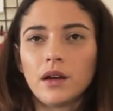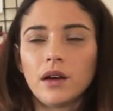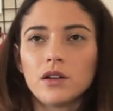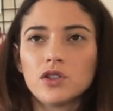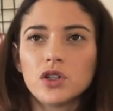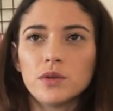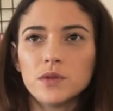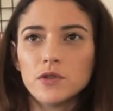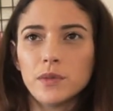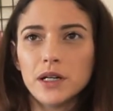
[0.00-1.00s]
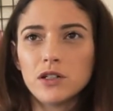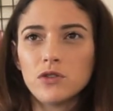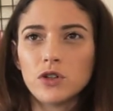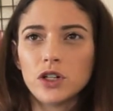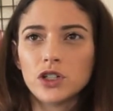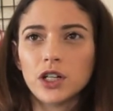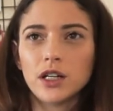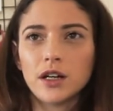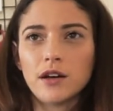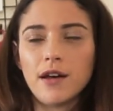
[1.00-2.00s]
And in terms of my
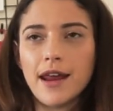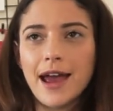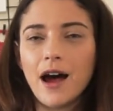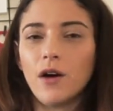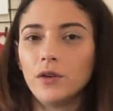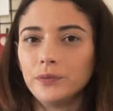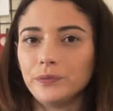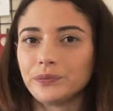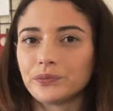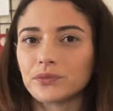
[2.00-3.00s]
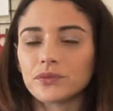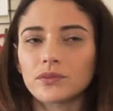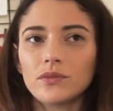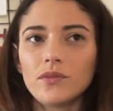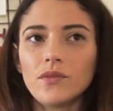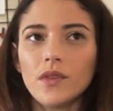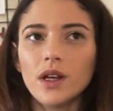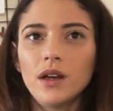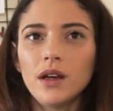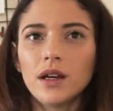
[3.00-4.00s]
nutrition now,
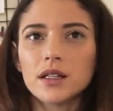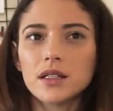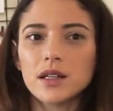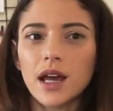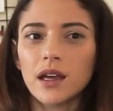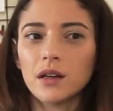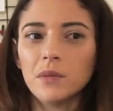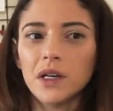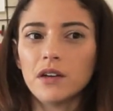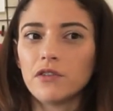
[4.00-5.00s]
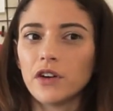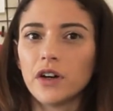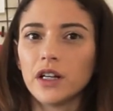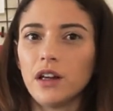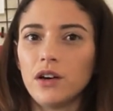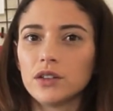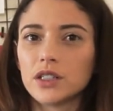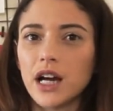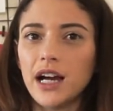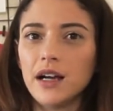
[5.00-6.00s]
it's taken me a very long
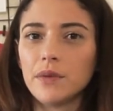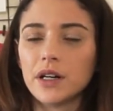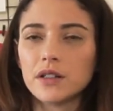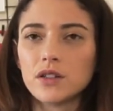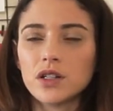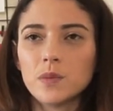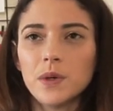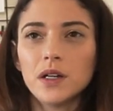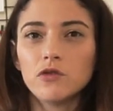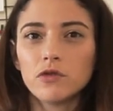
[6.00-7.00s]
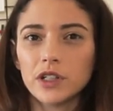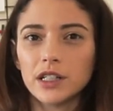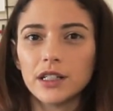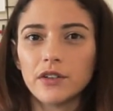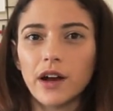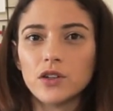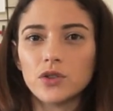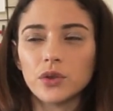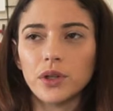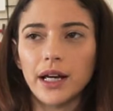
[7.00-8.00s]
time, but it's just been really
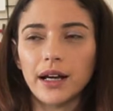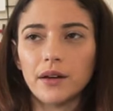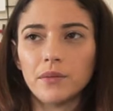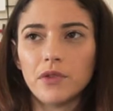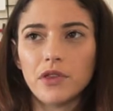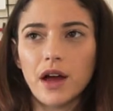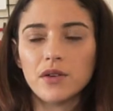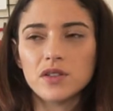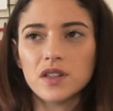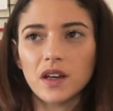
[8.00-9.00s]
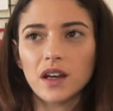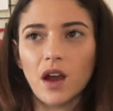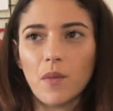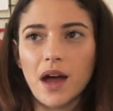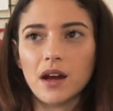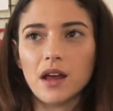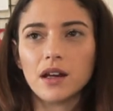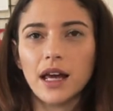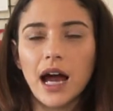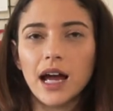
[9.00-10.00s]
gradual. Like I'm, I was thinking about it and
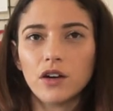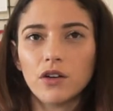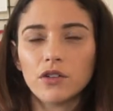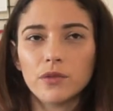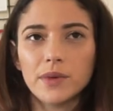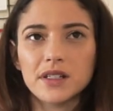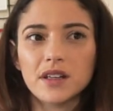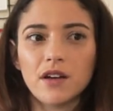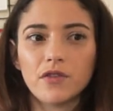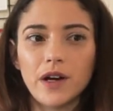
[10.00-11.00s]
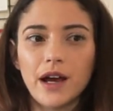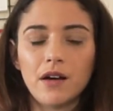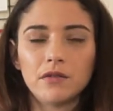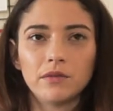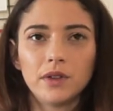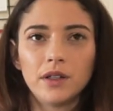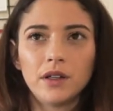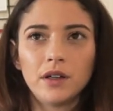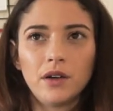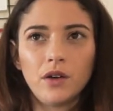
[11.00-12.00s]
like I cook for myself now
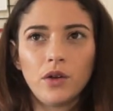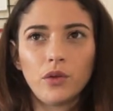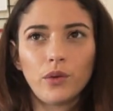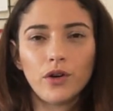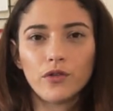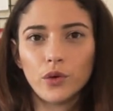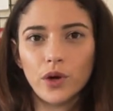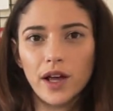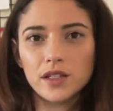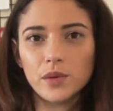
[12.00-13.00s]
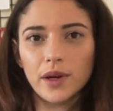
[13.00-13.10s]
three or four nights a